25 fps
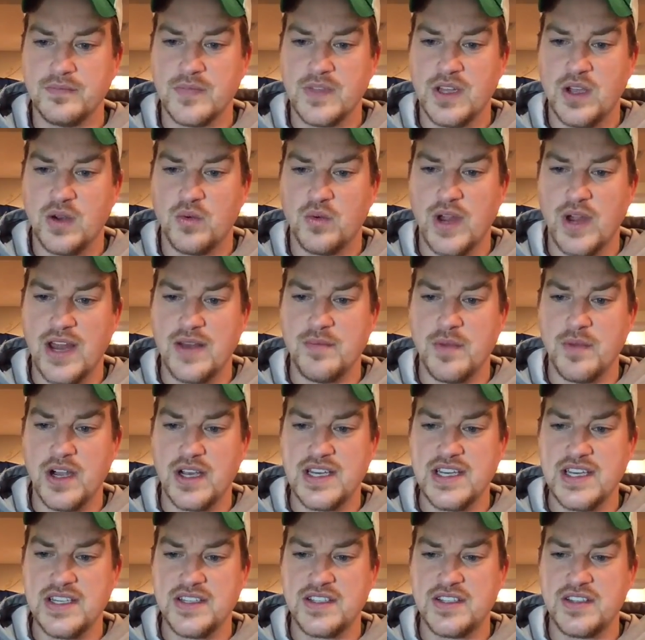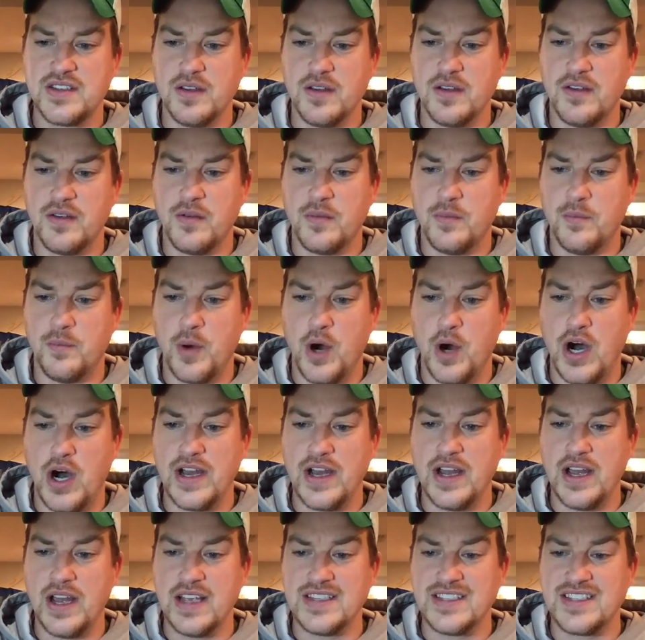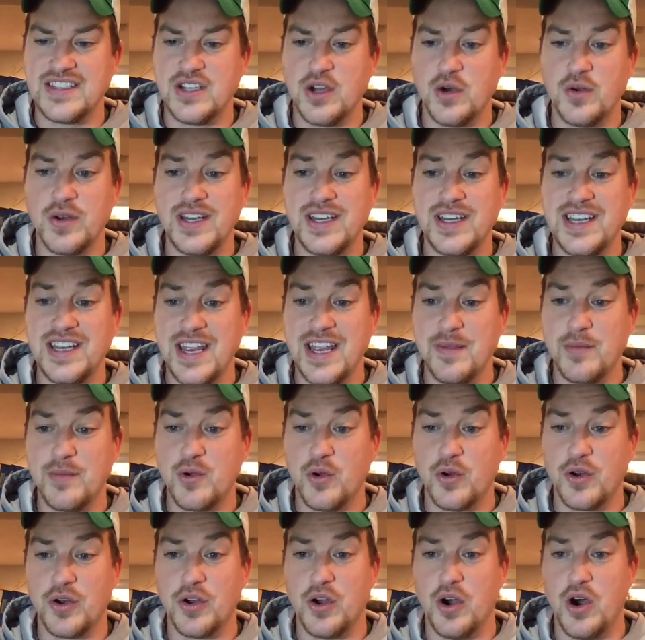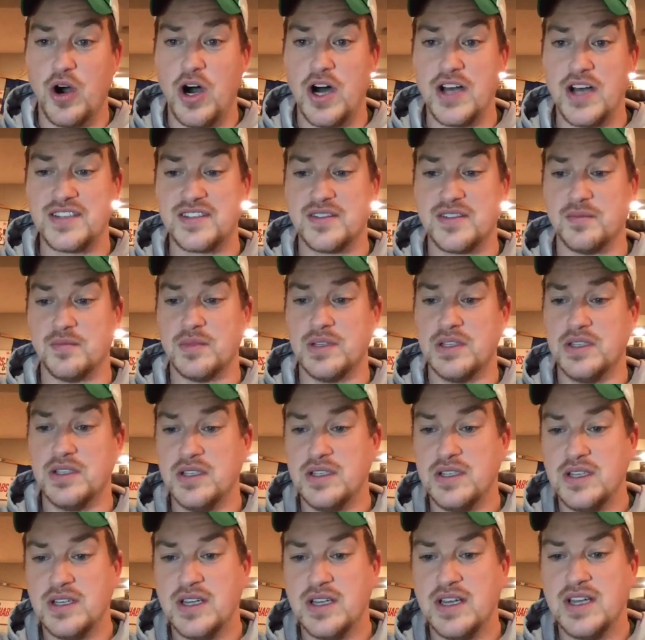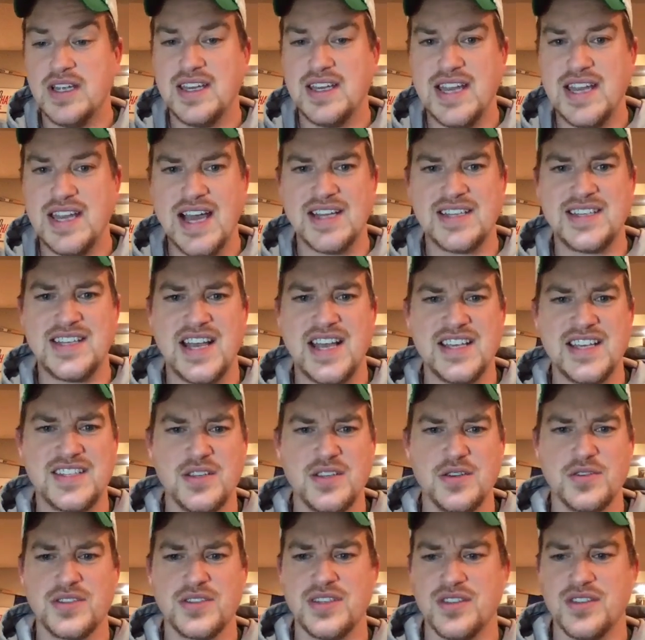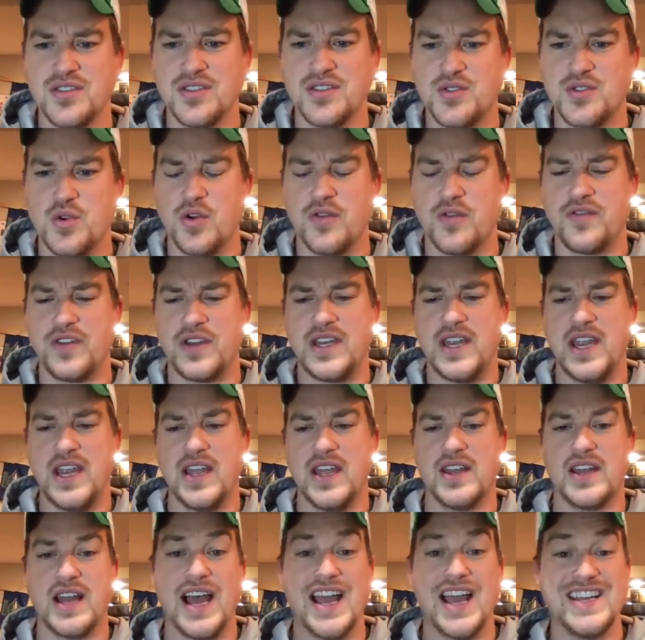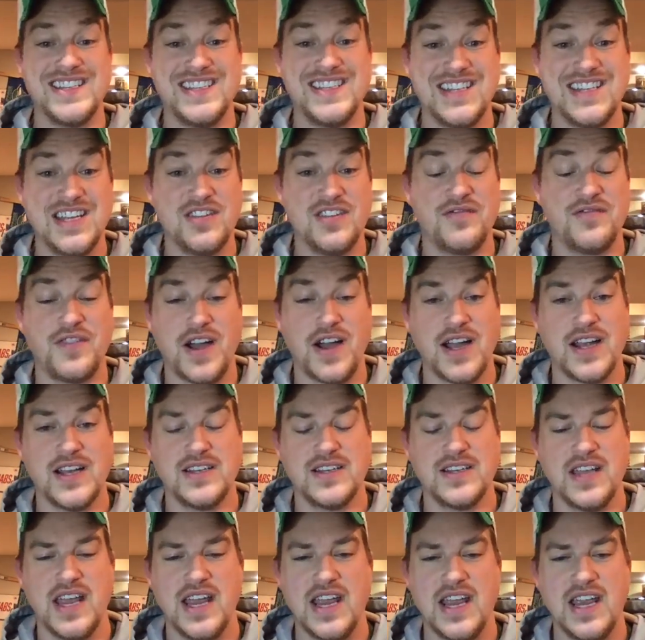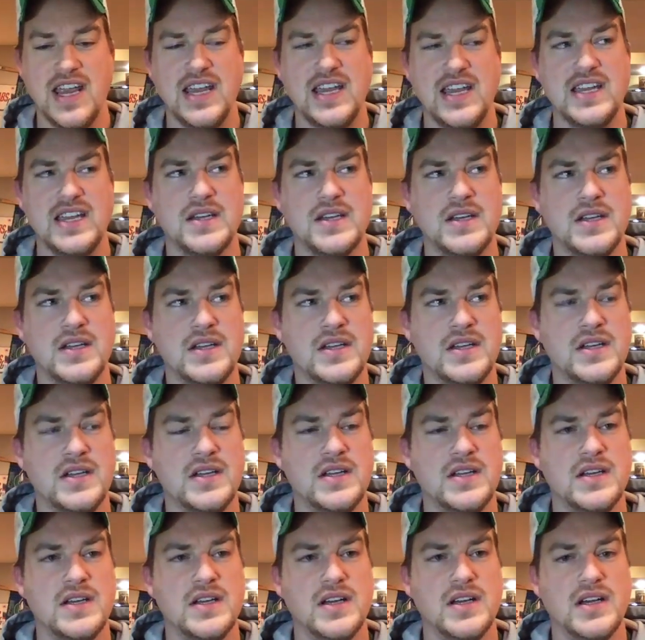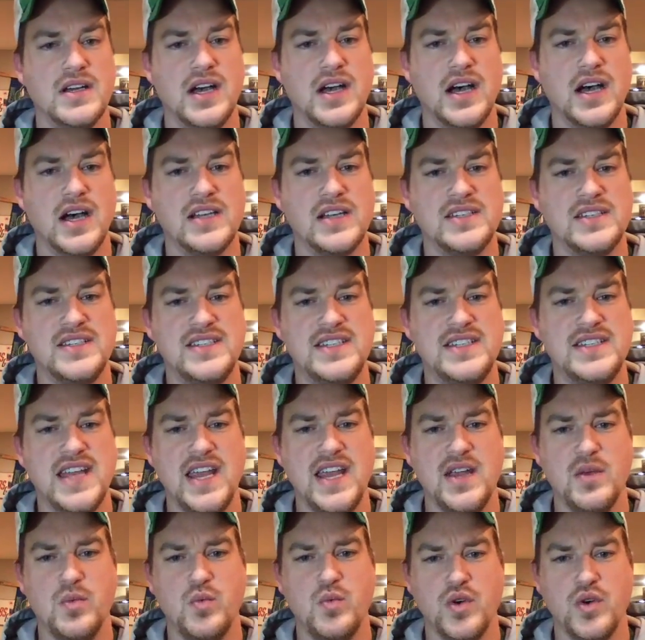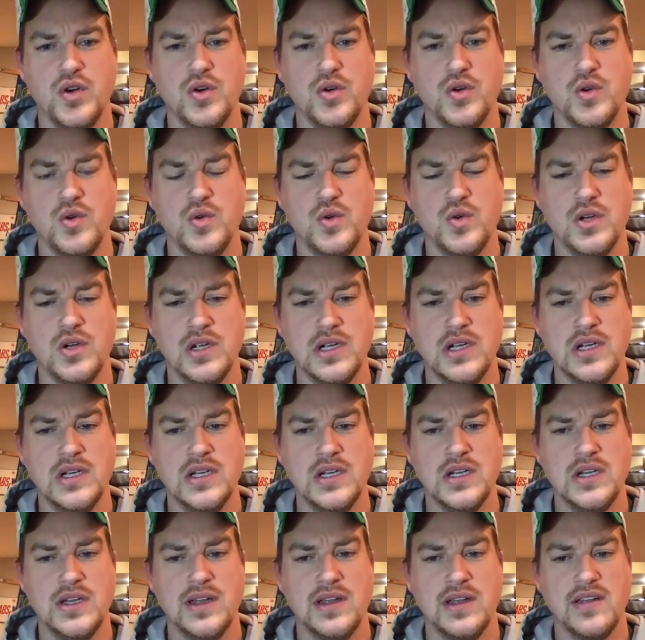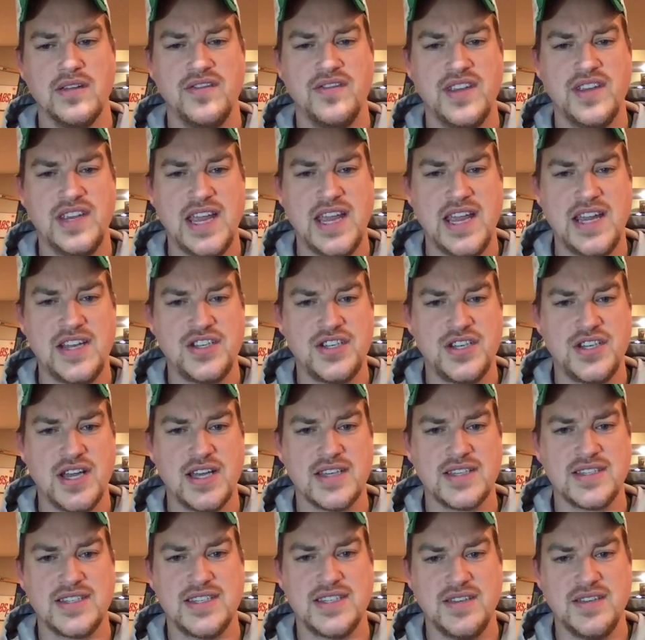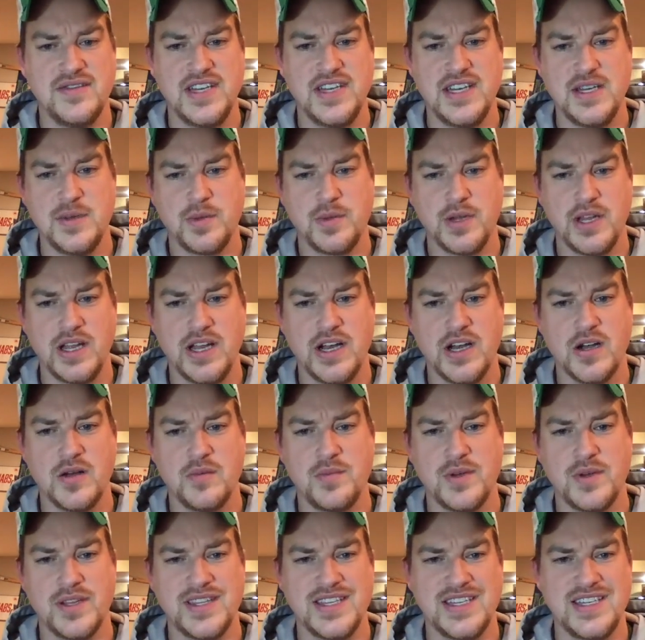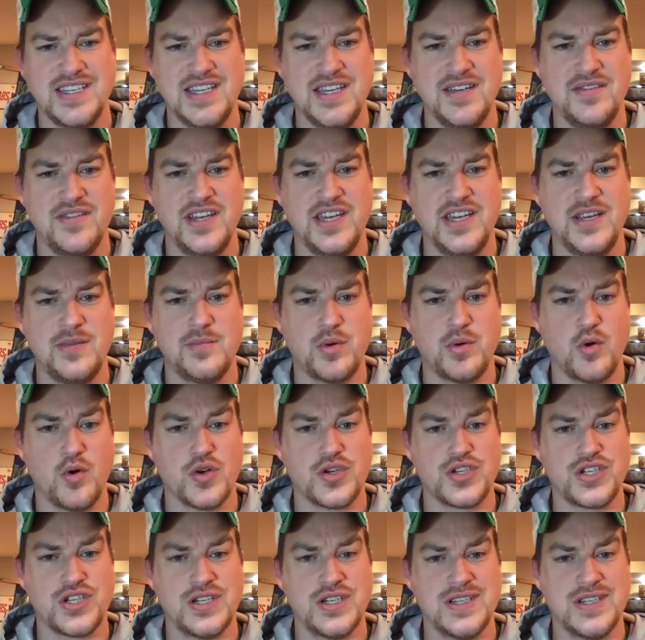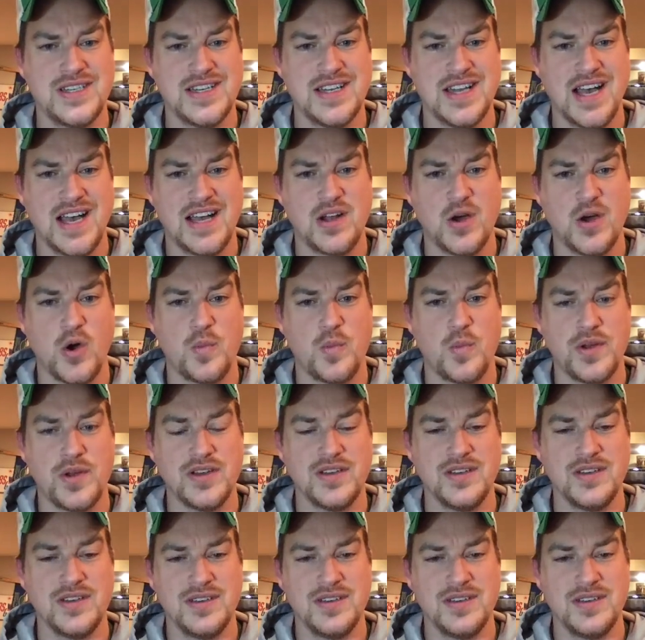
Rad Monkeys bought a Sony camcorder. Awesome. Yeah, test those in the store if you can. I did find a Uh, Daewoo V H S D V D player, but the D V D portion did not open.